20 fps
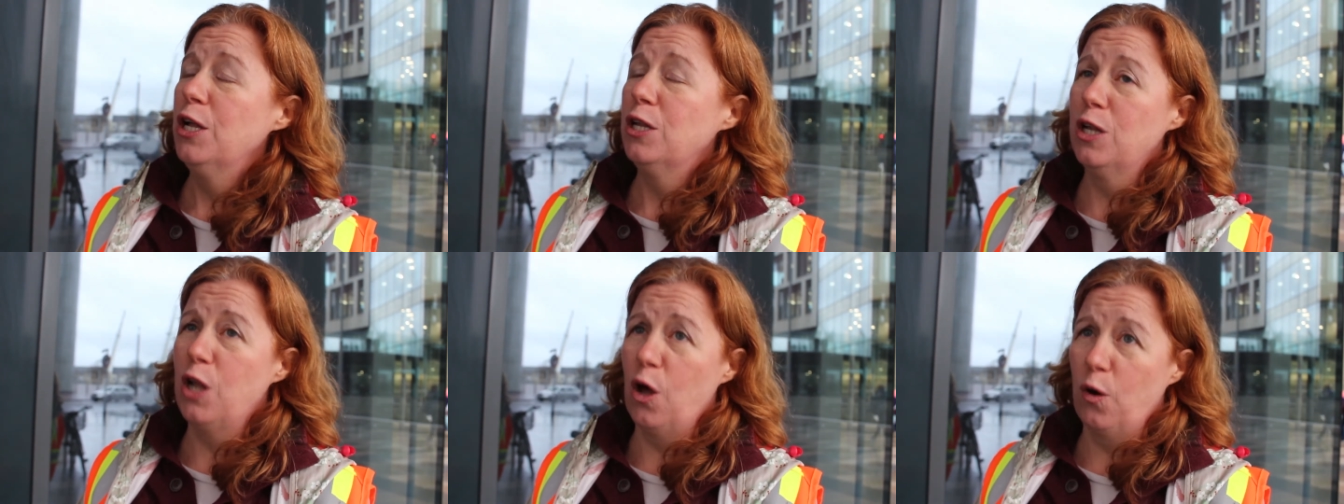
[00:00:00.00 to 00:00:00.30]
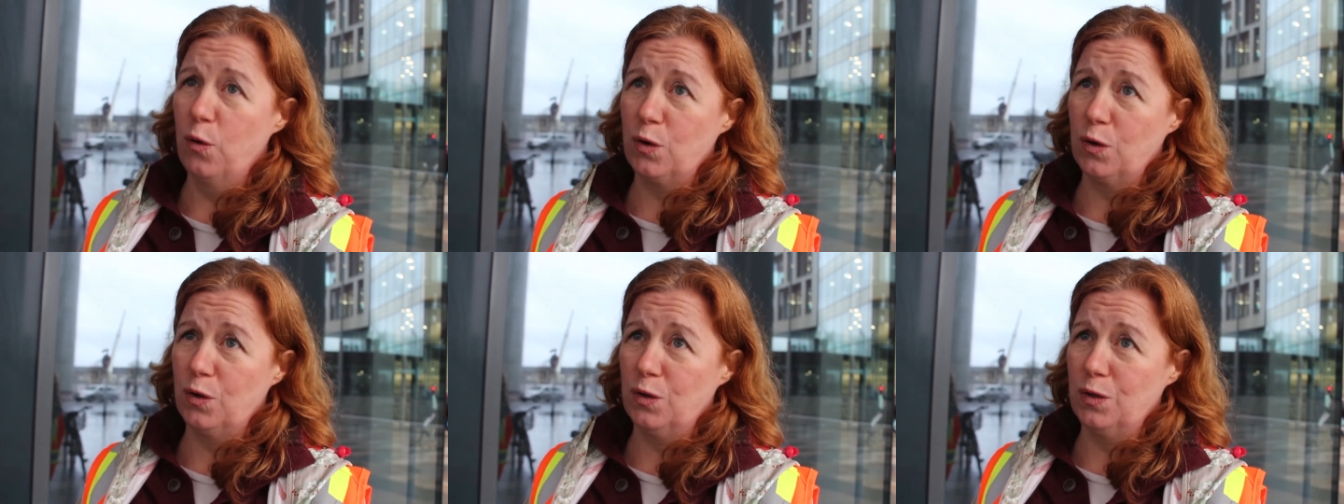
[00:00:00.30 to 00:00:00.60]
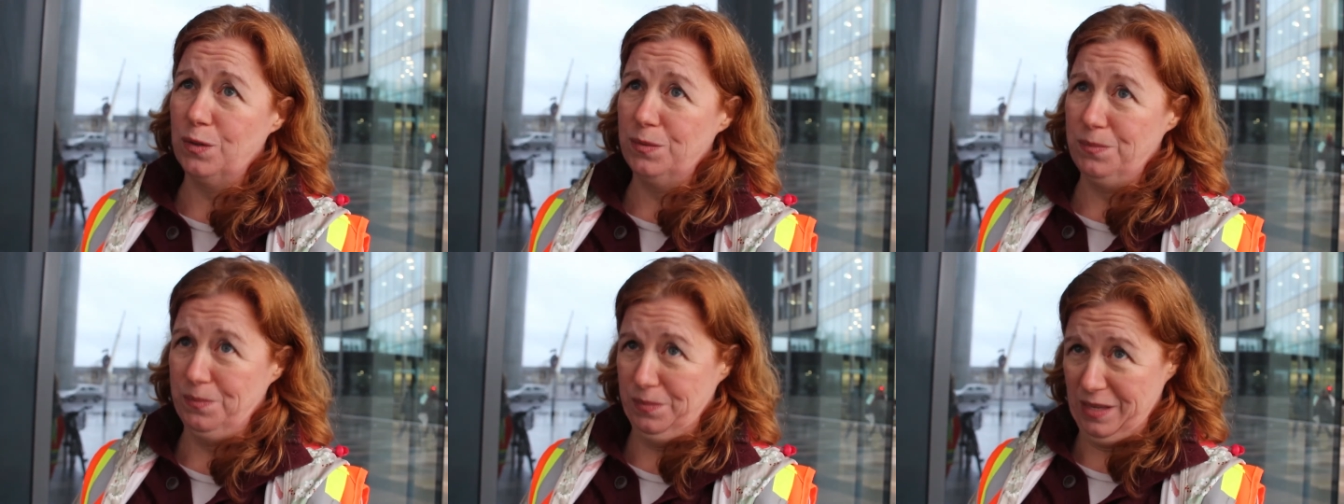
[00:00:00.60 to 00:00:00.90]

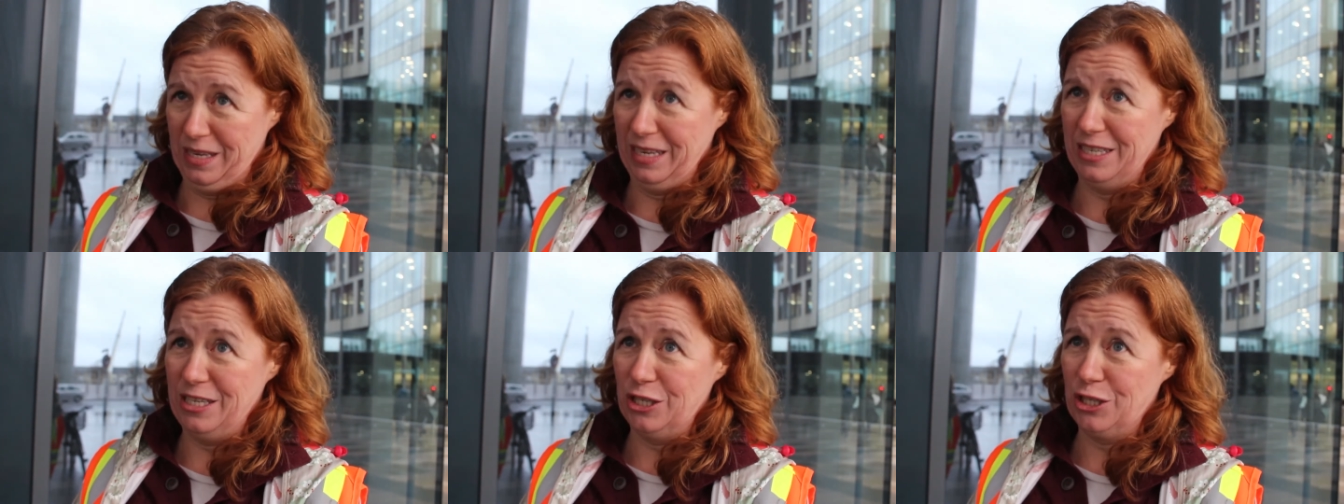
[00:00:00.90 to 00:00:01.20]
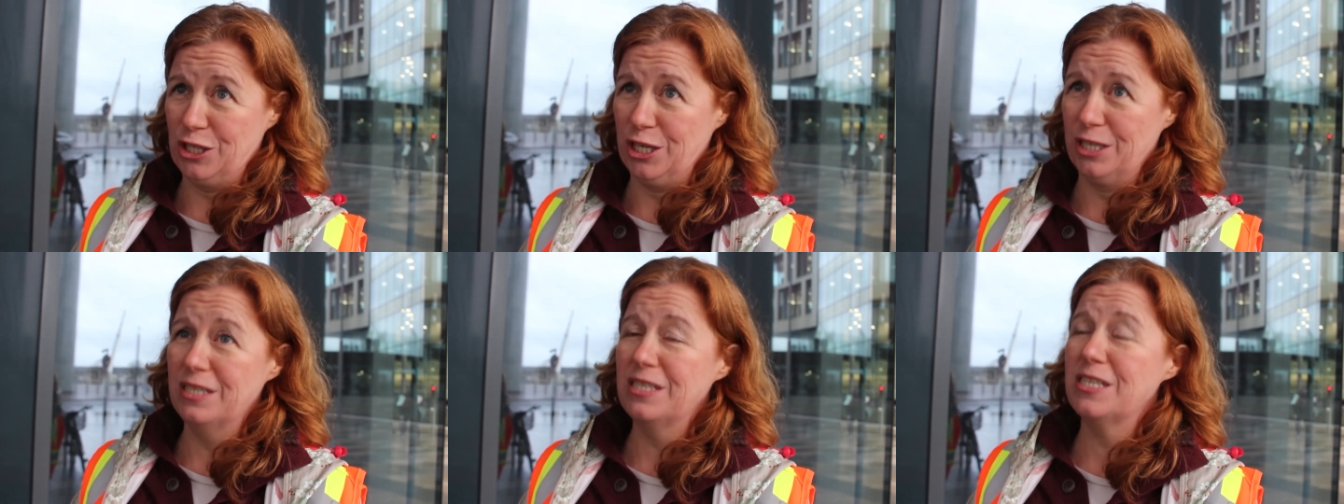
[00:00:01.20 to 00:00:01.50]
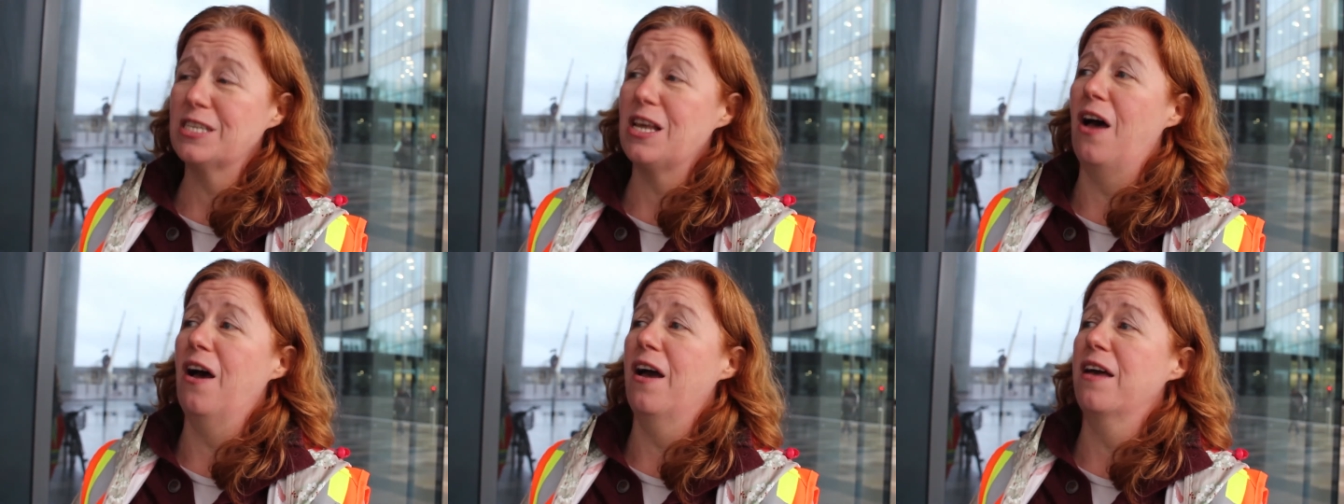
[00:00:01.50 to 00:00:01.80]
local
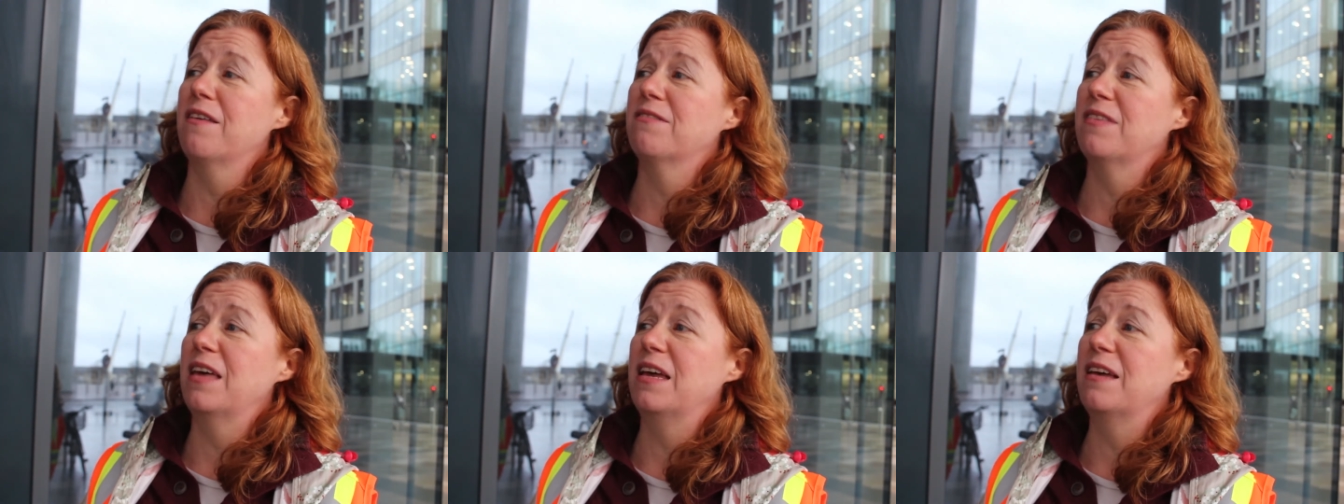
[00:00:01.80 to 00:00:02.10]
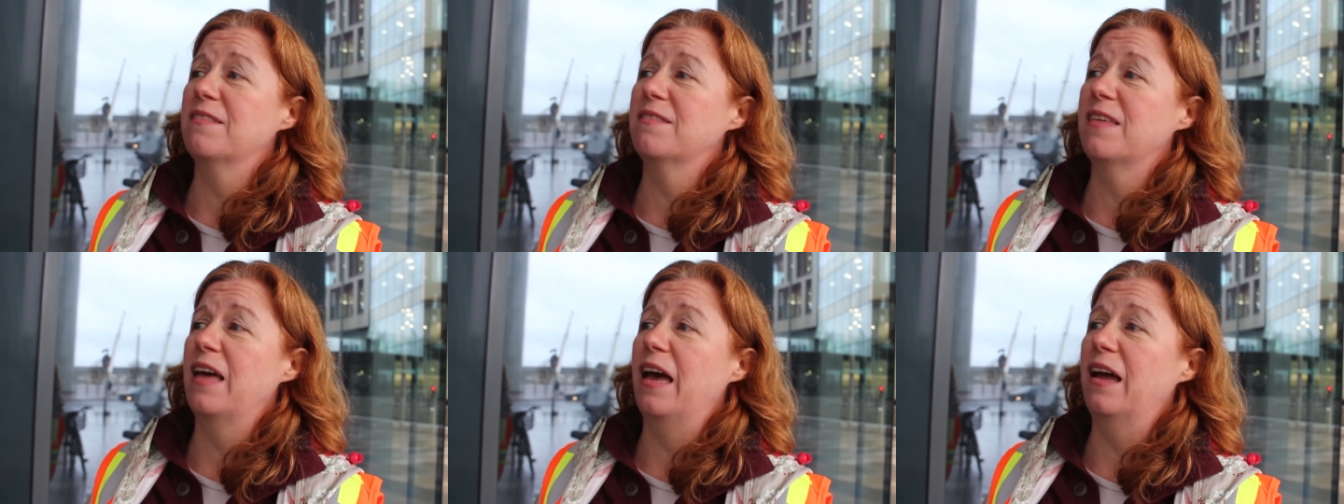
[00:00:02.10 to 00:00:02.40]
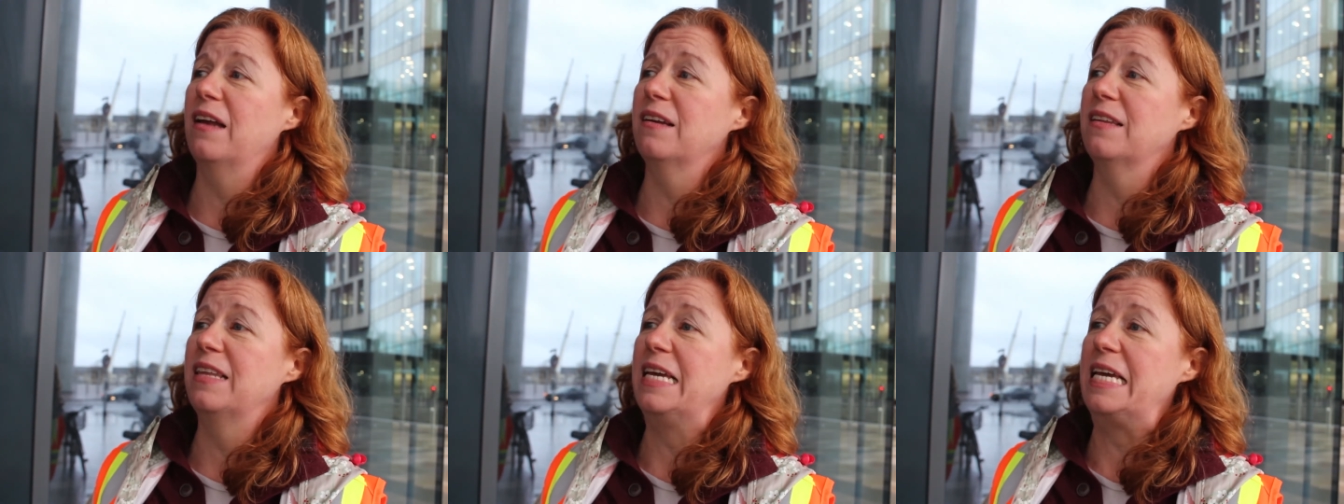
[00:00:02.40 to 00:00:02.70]
conditions, I think
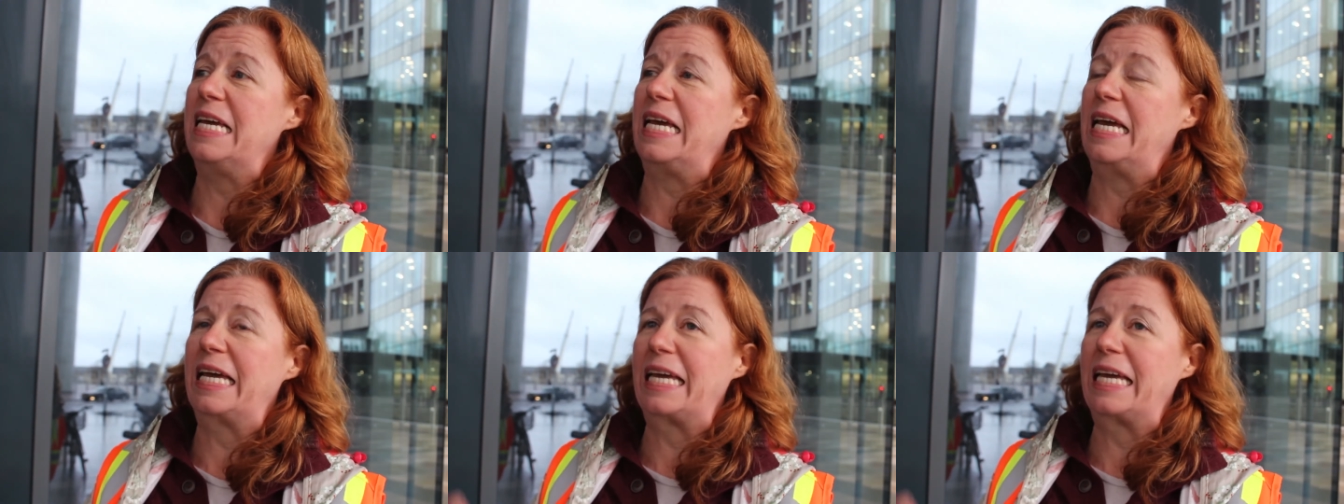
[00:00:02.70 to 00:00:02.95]
that the